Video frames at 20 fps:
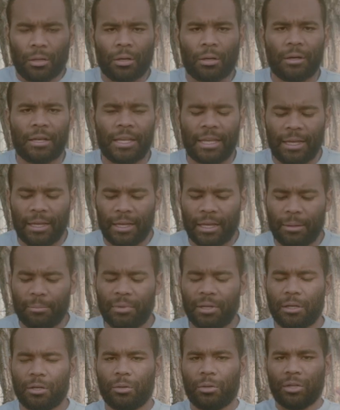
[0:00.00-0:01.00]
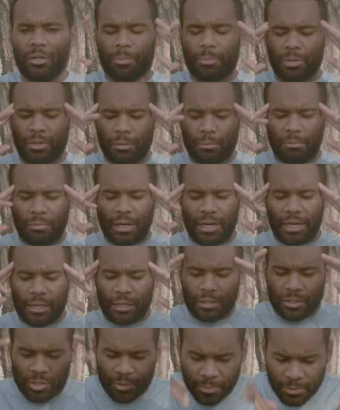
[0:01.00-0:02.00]
Okay, I'm not going to put my
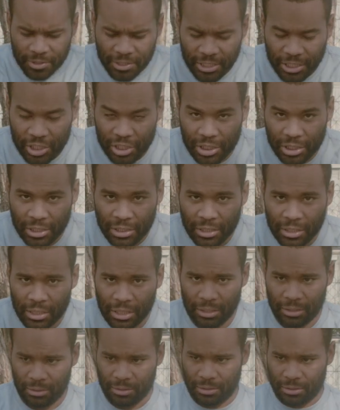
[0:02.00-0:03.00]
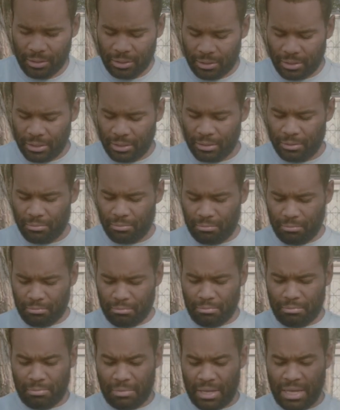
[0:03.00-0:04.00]
interpretation in it and
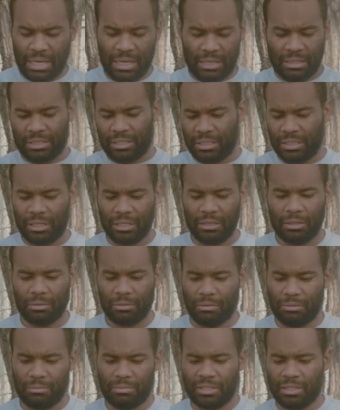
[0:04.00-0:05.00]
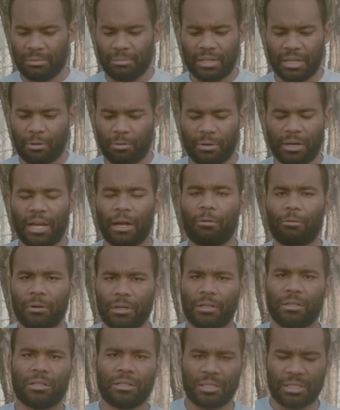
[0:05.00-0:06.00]
make it see seem like what I
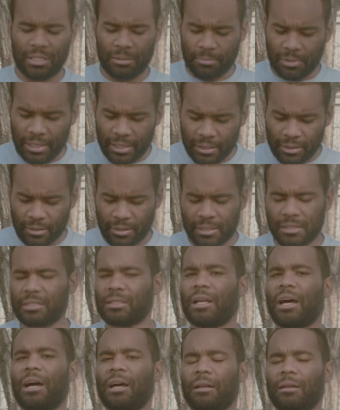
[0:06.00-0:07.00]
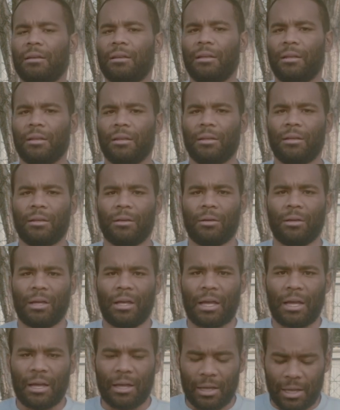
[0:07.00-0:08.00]
want it to seem like. That's not
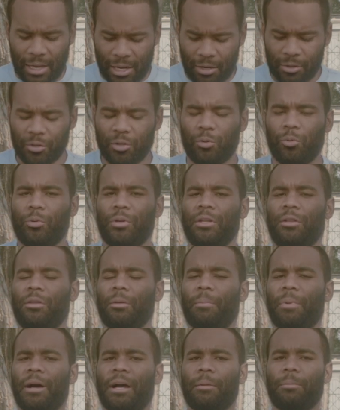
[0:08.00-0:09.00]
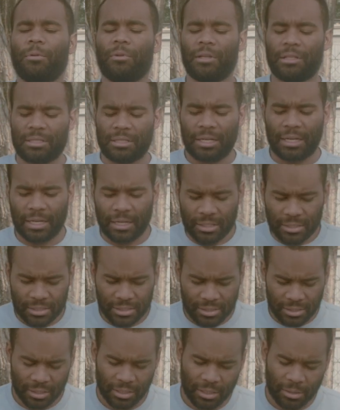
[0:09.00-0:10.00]
how you read the Bible. That's not how to
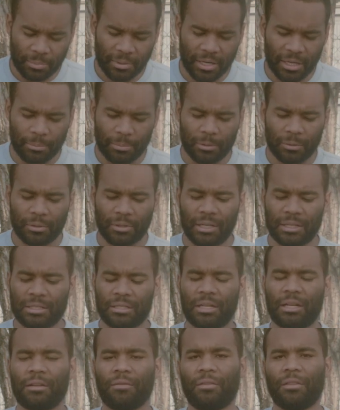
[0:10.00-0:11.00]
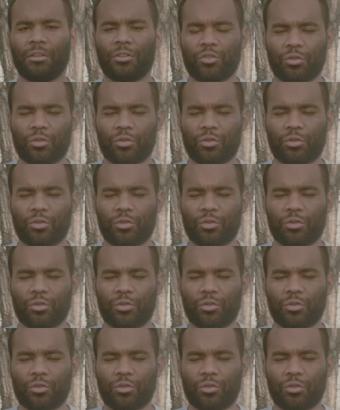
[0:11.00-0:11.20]
study the Bible, and that's not even the